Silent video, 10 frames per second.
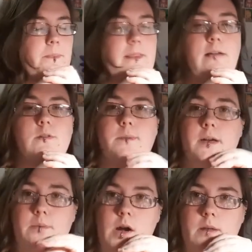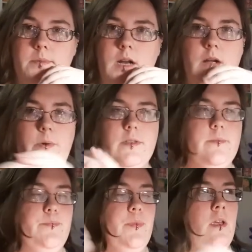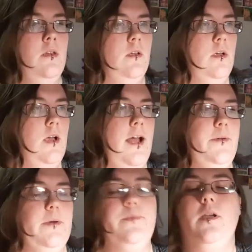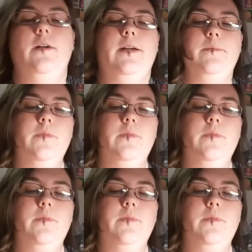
That was better brought up than I was. Anyway, alright.